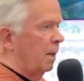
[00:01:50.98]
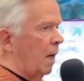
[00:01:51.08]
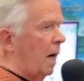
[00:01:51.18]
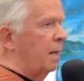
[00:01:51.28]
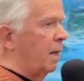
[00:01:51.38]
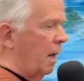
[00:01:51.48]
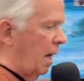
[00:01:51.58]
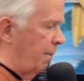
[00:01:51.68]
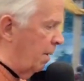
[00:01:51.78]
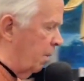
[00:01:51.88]
I
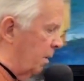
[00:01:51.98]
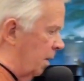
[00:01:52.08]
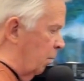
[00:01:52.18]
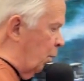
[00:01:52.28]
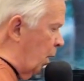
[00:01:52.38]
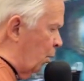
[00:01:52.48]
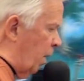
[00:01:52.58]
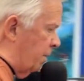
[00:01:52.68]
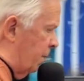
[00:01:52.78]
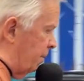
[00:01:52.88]
remember
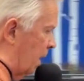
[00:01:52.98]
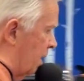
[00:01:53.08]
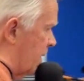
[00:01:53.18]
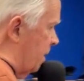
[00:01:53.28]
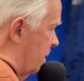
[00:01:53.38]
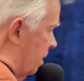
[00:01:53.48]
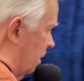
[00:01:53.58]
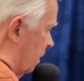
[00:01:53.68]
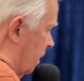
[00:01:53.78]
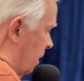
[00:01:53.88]
we had been married a year,
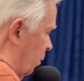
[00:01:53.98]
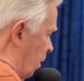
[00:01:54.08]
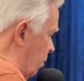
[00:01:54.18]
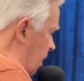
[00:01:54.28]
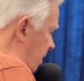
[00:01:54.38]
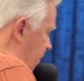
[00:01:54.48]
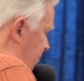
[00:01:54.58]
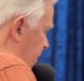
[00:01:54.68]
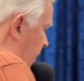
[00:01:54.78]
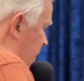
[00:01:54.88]
and we were having a big